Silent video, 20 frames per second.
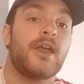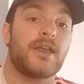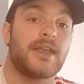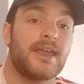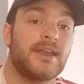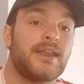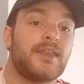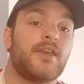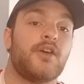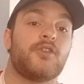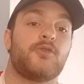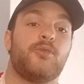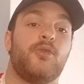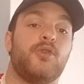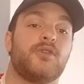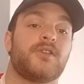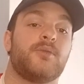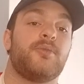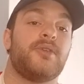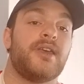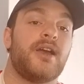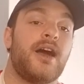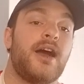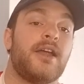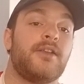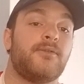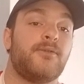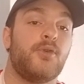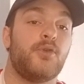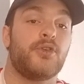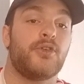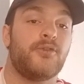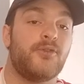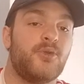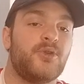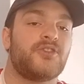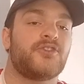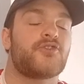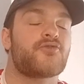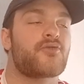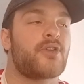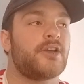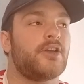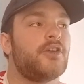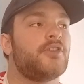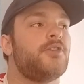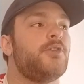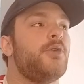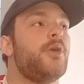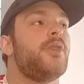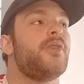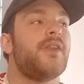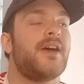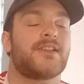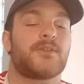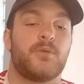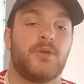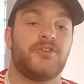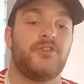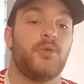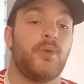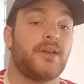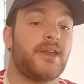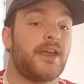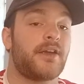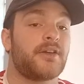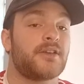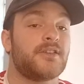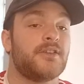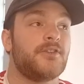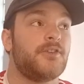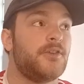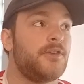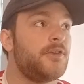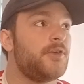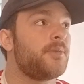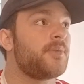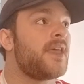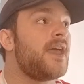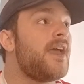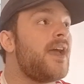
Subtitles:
getting those balls in behind for your forwards to run onto. That's what you want Eriksson to do.